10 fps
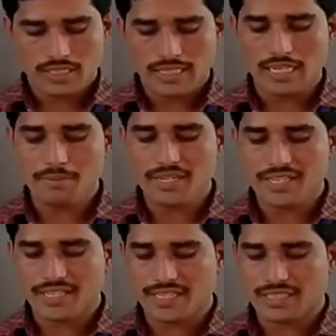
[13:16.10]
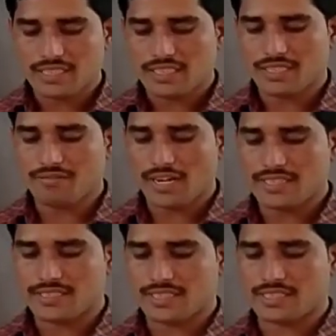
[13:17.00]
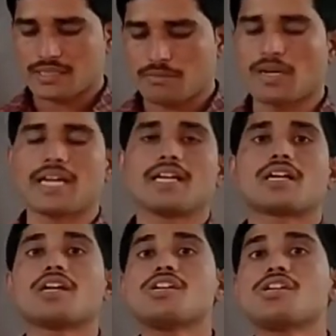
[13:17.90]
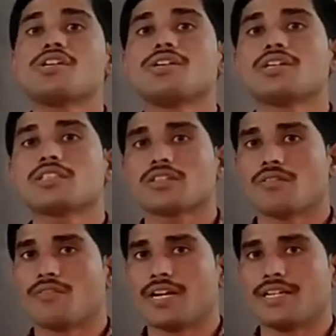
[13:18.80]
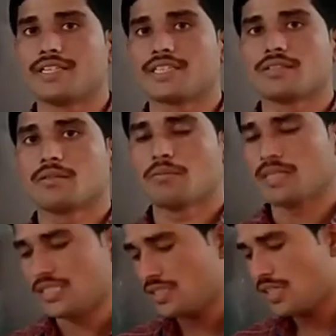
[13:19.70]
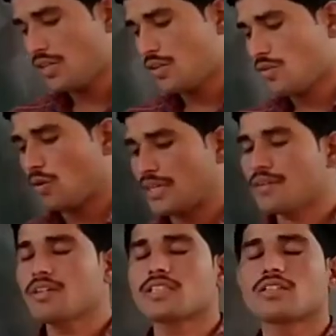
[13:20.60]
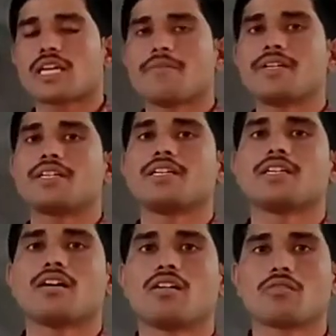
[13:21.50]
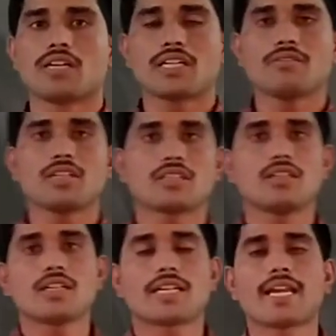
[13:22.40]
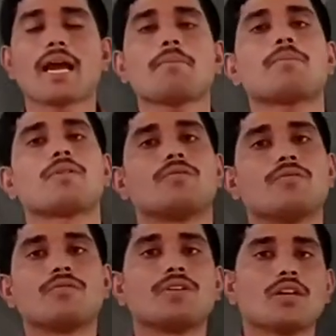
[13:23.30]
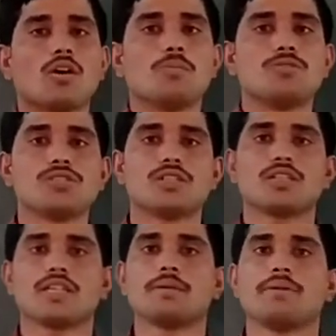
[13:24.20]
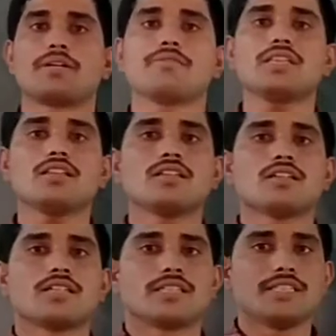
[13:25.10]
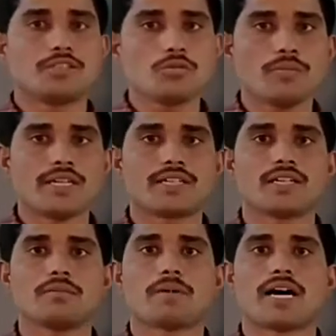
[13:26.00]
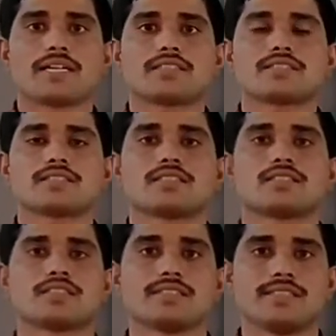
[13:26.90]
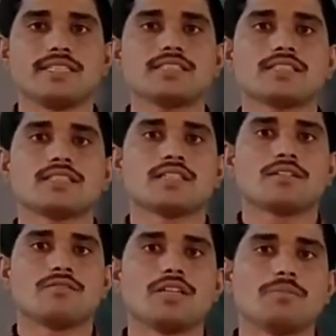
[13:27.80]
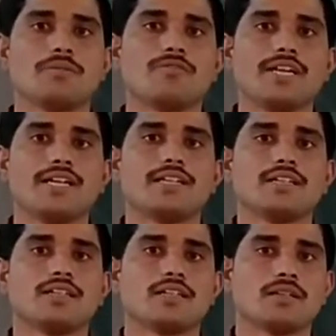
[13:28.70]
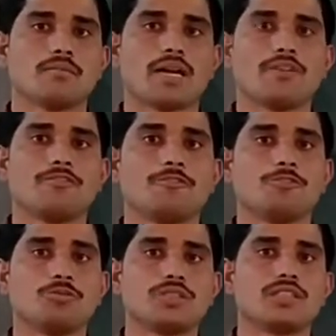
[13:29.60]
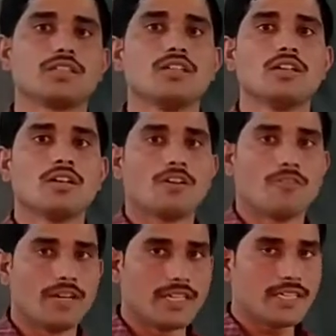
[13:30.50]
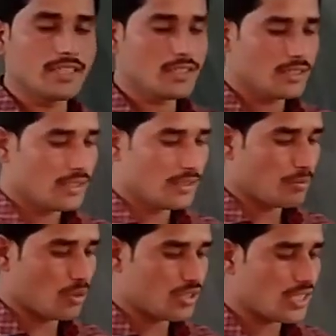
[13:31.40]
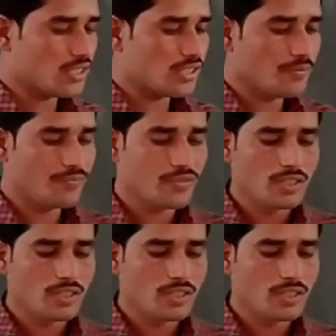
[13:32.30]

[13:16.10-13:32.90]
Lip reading: Eliminating crevices by continuous welding. Means whatever the cavity or whatever the gap we observe in between the two metal parts, these will be welded by using welding process.